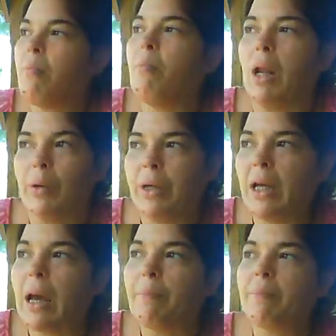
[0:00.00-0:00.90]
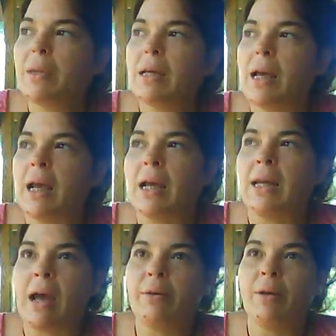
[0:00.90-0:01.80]
blowing you up. And
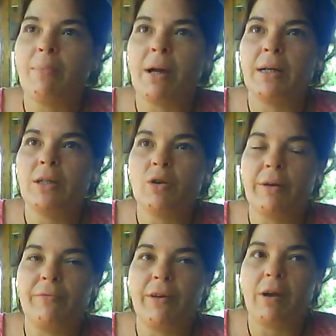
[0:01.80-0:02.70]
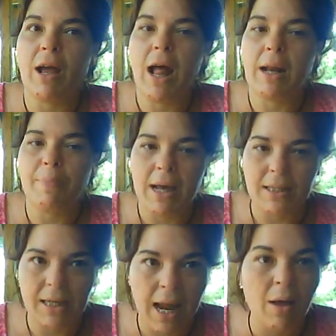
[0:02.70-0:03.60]
now your body's trying to figure out how to
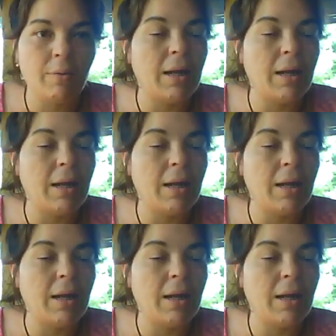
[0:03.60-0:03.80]
pass it out,